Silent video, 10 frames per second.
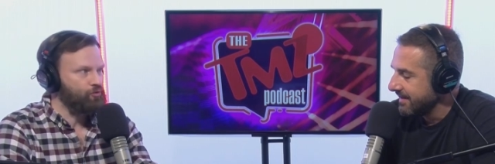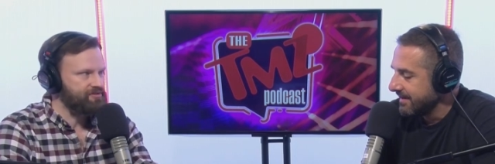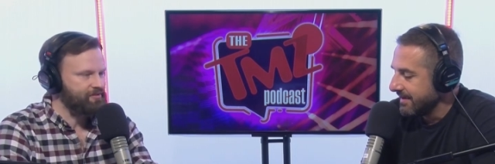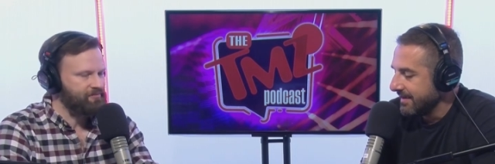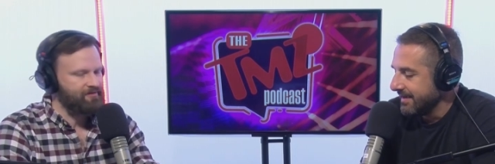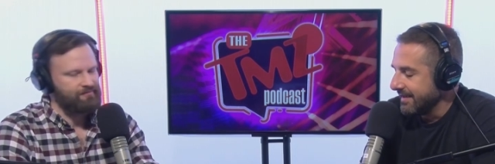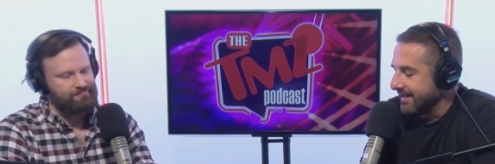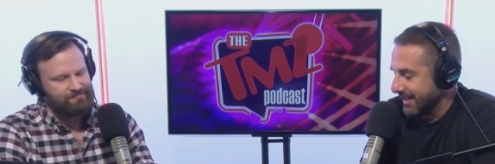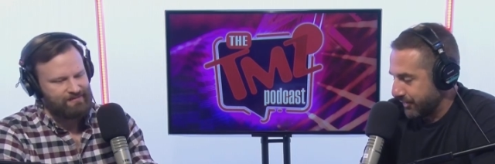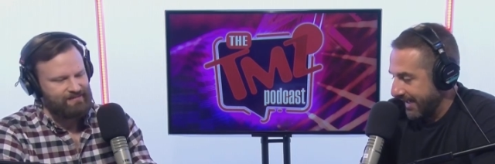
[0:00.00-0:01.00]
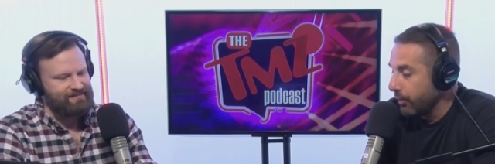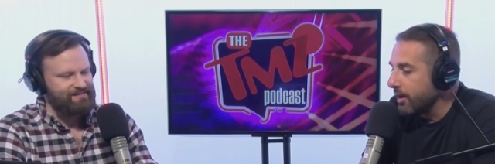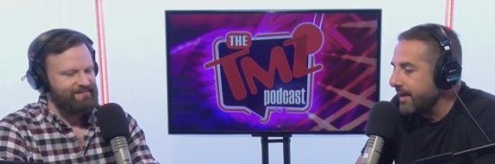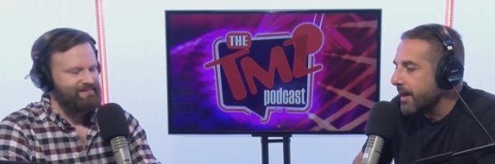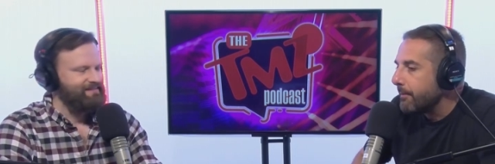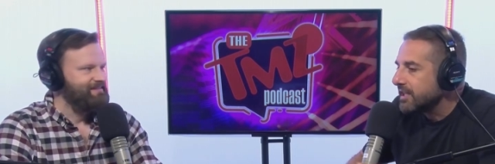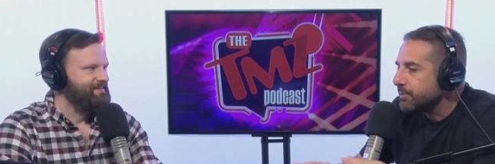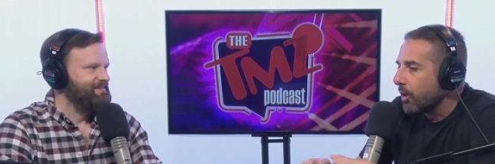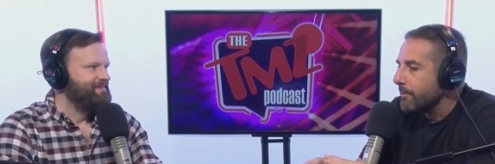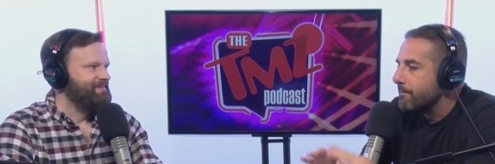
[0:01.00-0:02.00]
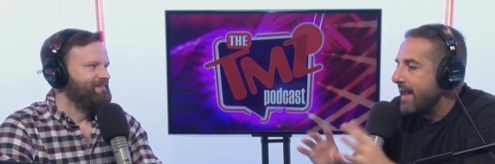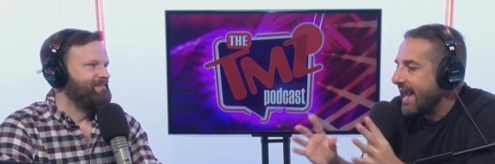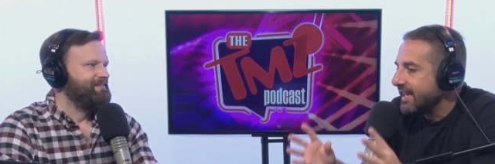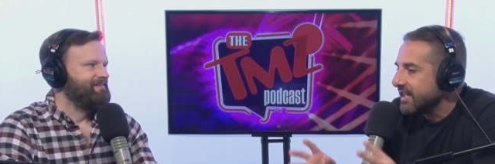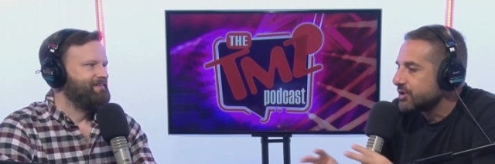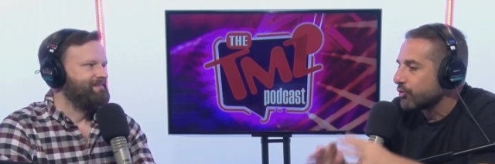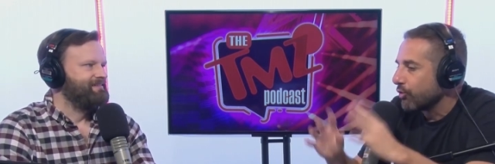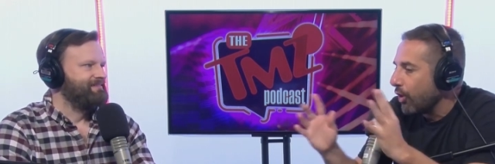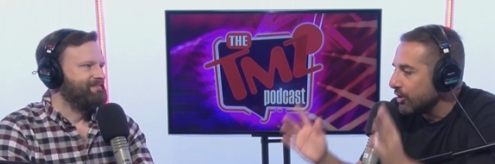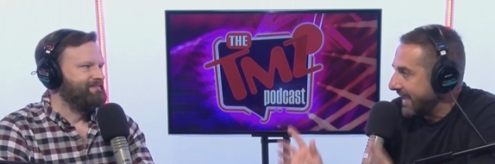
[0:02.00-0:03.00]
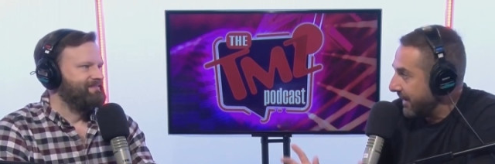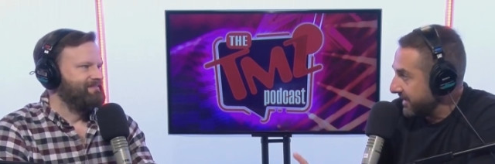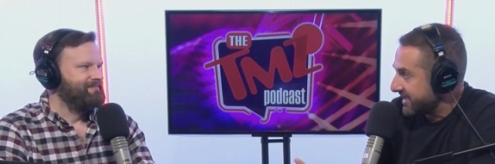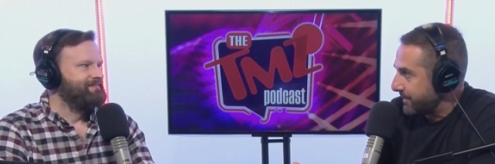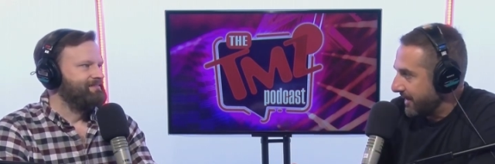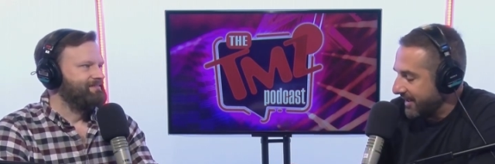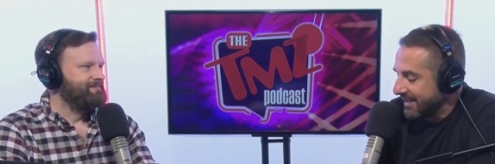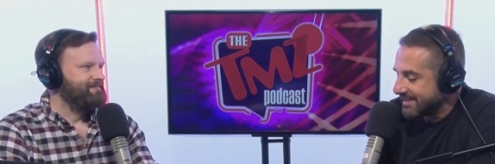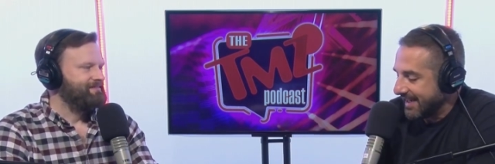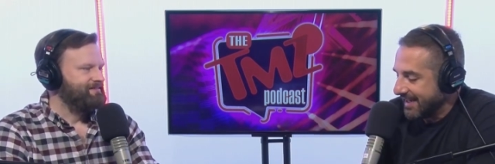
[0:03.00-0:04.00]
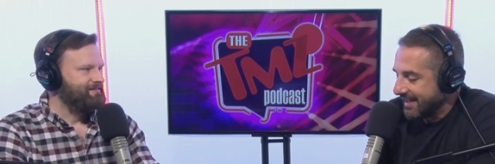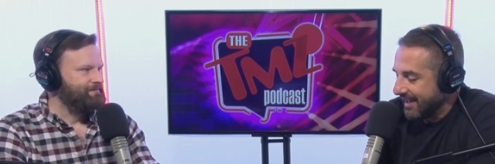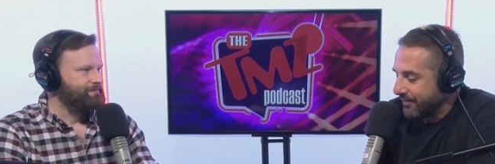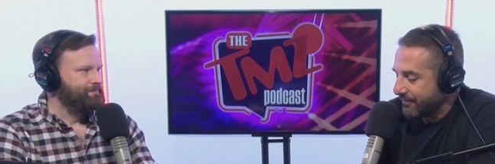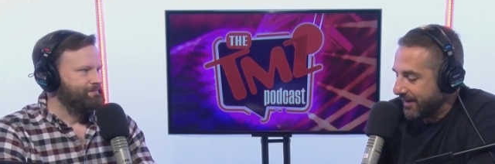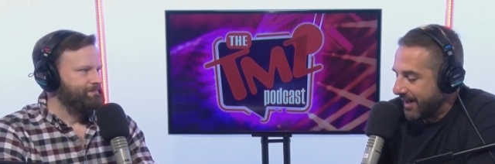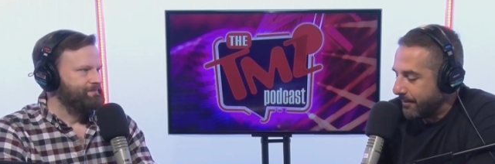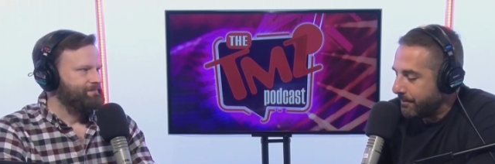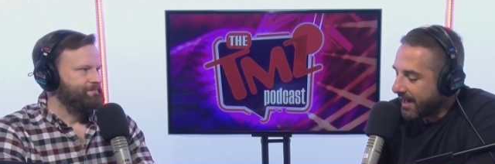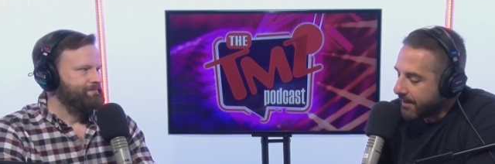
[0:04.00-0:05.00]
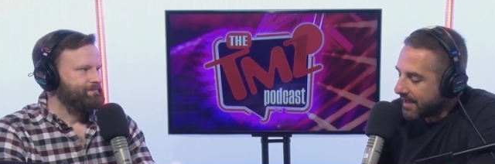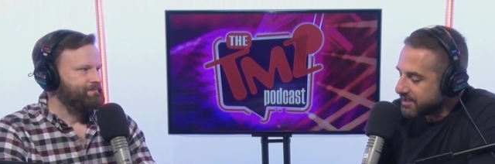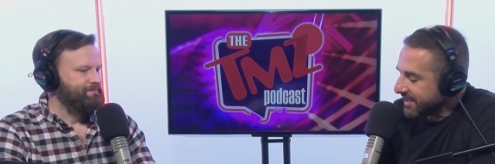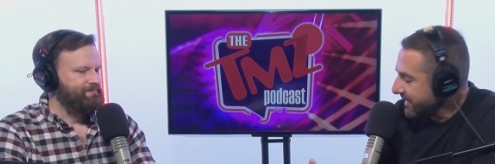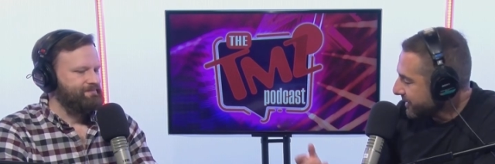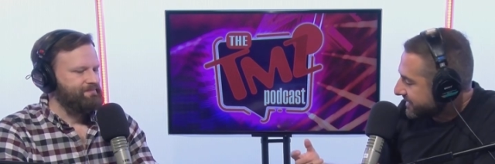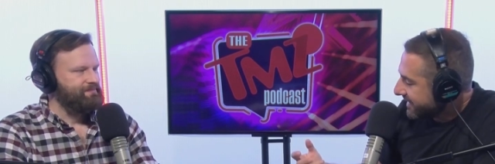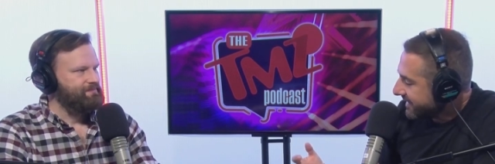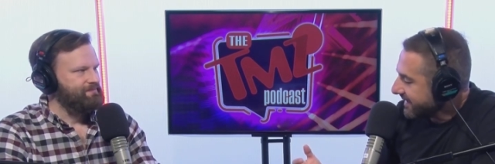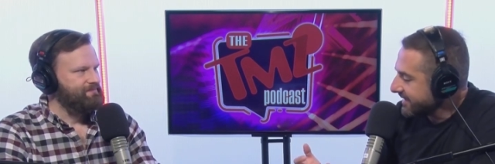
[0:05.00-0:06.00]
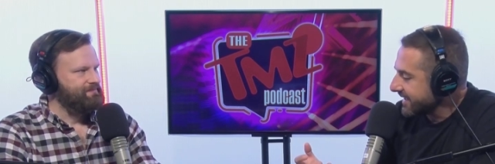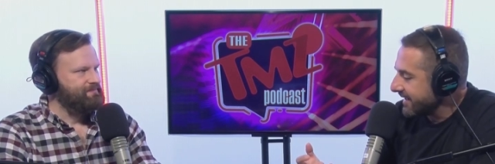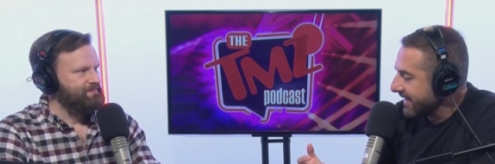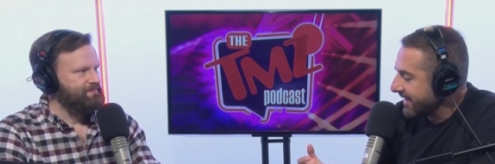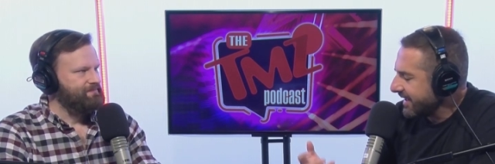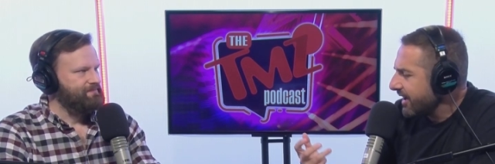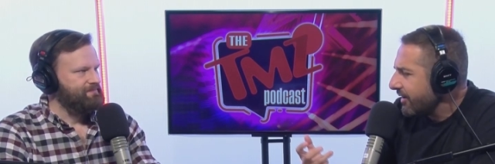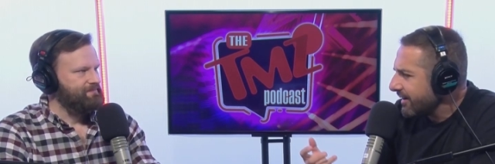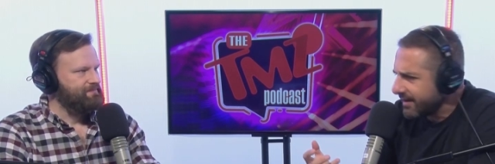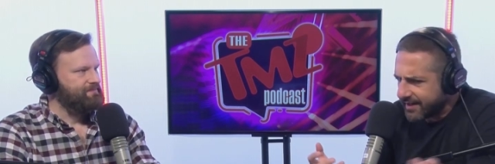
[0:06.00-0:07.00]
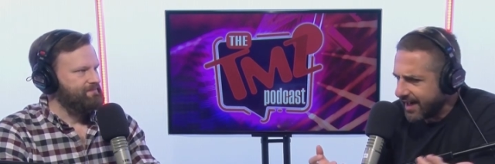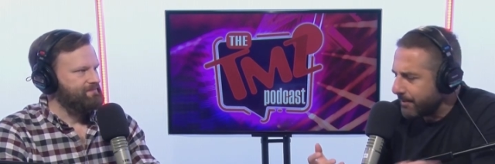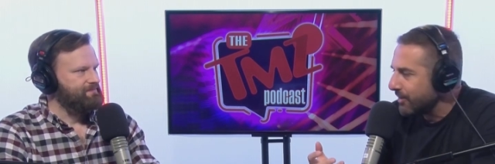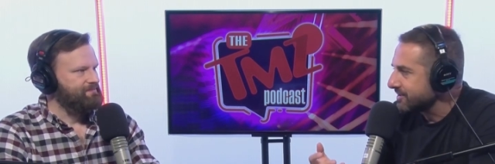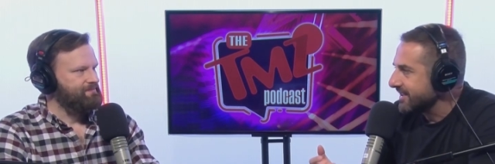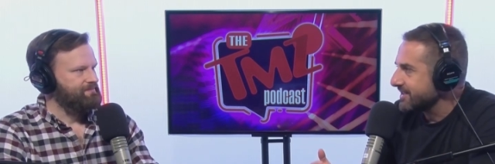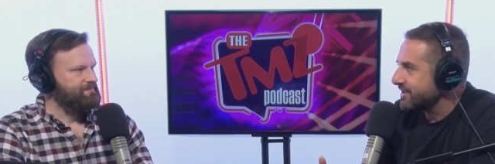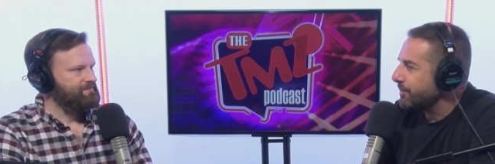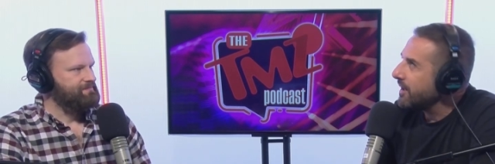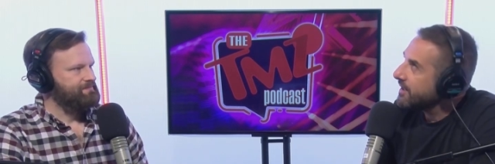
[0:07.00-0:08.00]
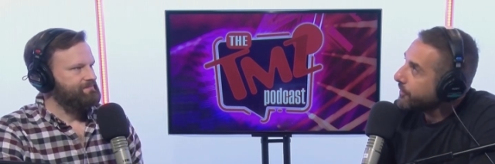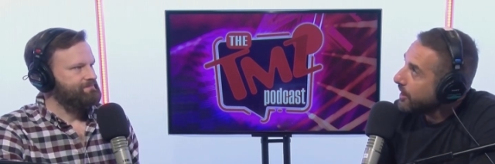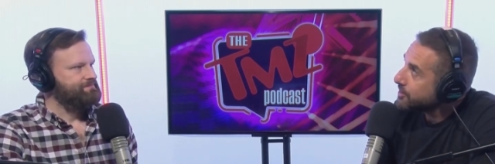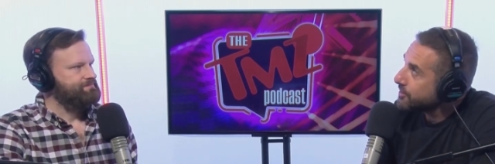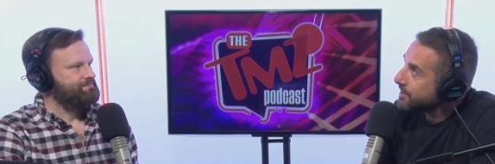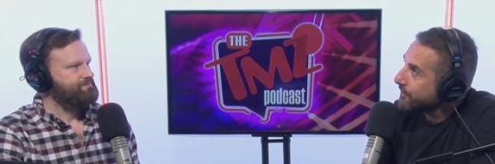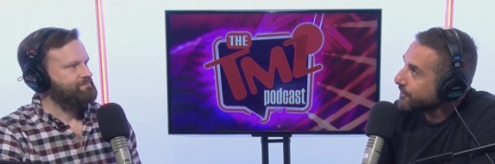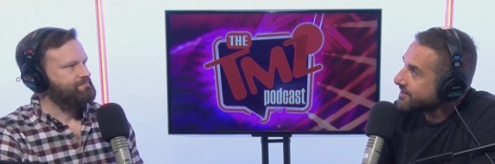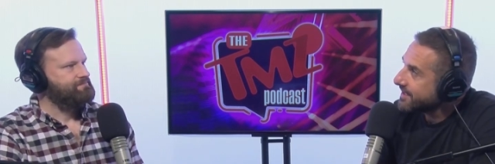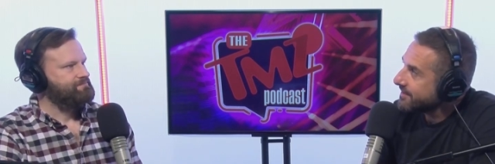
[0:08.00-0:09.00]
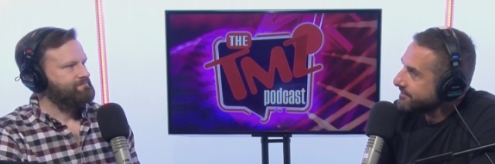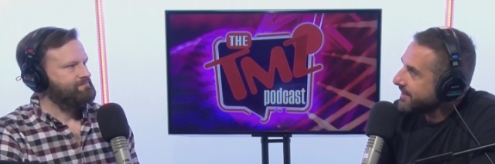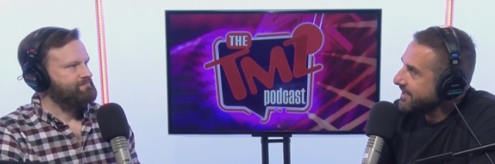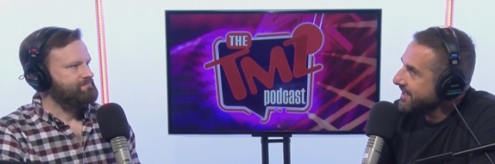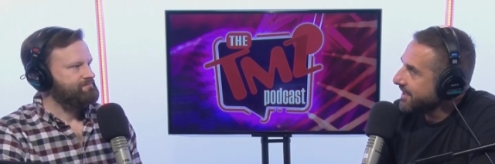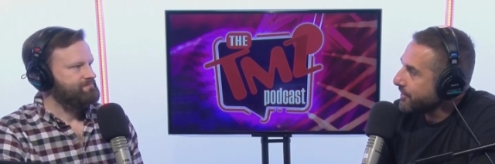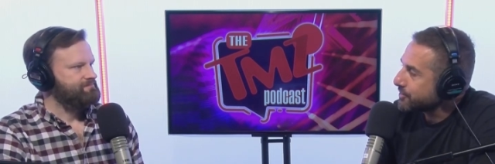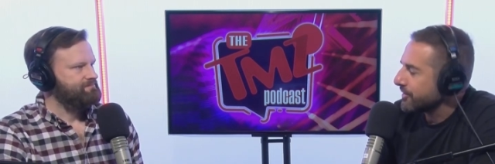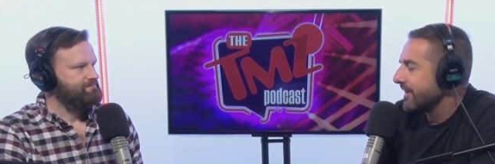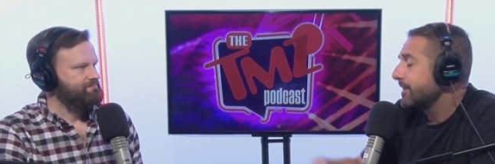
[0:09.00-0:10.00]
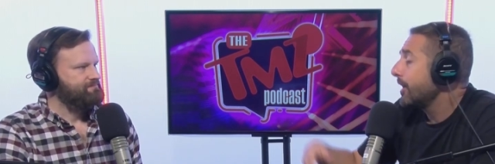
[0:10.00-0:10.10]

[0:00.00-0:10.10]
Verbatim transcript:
Speaker 1: or something. That's right. It would have been a much more managed, rolled out experience if, uh, but I imagine he looked at it and said, like, you know, can I post this? And she probably thought to herself for a second, mm, I need another storyline.